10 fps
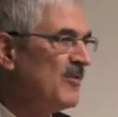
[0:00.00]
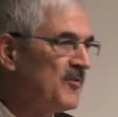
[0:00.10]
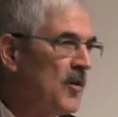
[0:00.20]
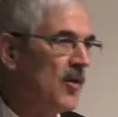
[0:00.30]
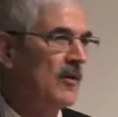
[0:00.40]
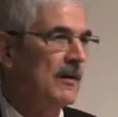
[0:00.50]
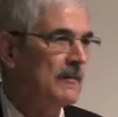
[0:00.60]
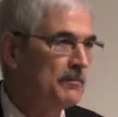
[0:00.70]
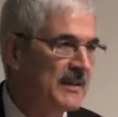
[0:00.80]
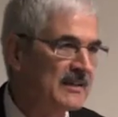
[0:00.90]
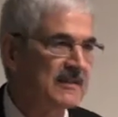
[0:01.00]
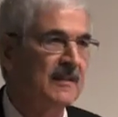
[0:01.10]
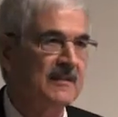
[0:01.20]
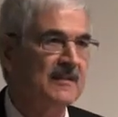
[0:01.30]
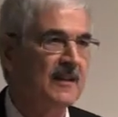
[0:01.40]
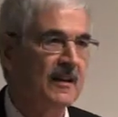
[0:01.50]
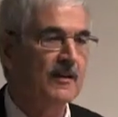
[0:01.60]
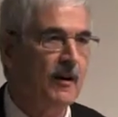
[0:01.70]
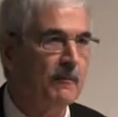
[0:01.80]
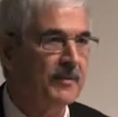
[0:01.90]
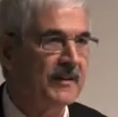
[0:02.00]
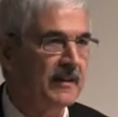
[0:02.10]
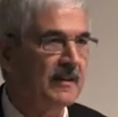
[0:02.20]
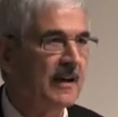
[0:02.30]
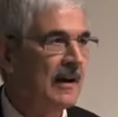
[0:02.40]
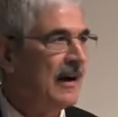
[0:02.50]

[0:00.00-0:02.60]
a for business company.